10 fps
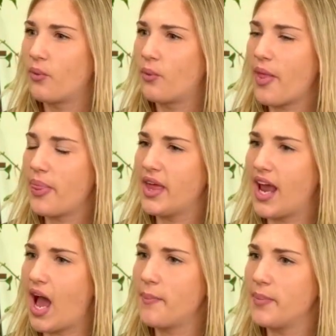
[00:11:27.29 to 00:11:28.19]
What then
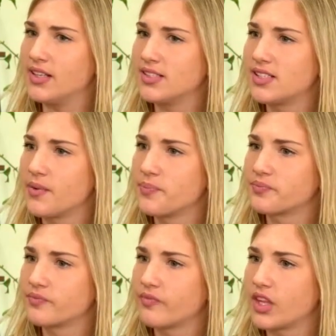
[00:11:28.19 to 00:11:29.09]
happens
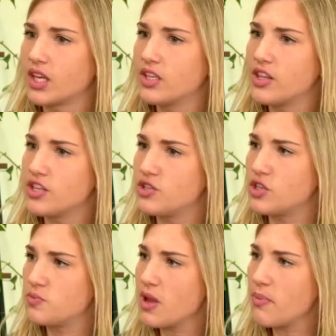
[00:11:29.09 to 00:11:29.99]
to the
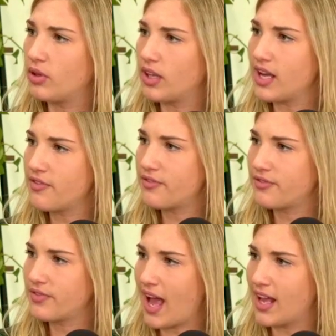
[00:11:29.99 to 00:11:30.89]
Jewish people if
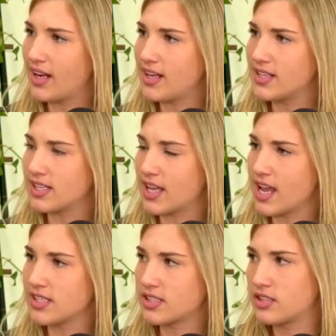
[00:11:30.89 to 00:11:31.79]
that is the
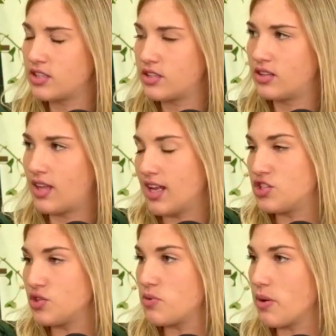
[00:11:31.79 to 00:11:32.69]
case, that
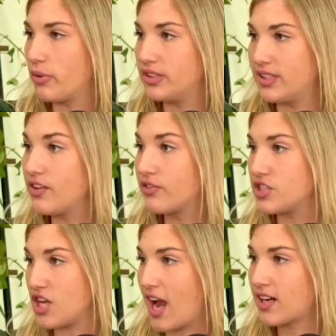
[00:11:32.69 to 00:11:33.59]
Jewish people did
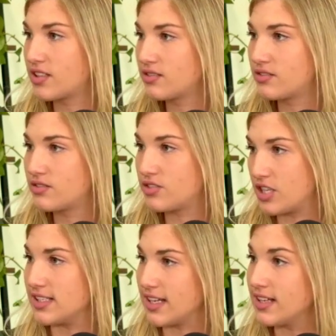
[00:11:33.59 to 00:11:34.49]
reject
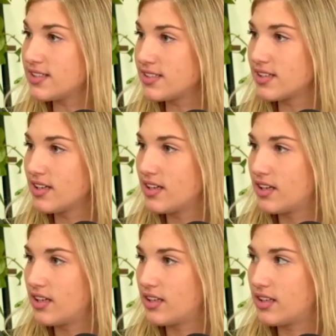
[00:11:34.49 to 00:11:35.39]
Jesus?
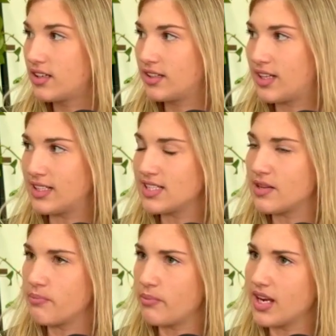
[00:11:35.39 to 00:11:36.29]
That doesn't
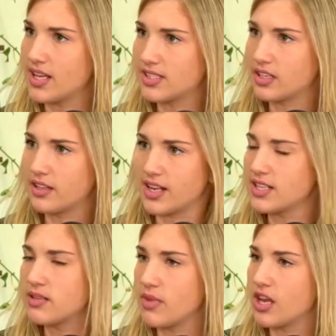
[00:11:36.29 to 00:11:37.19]

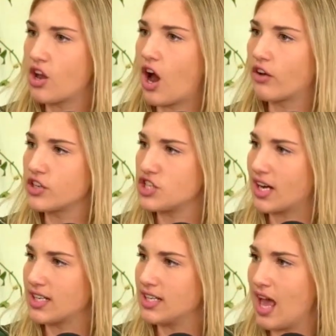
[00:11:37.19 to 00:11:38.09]
mean God
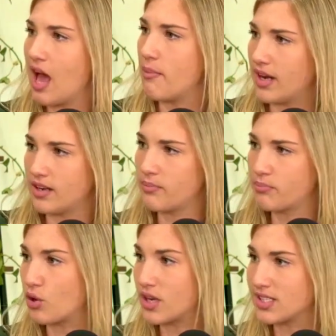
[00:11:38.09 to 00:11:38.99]
rejected them and
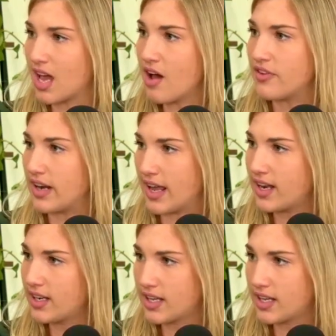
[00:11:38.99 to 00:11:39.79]
broke his covenant.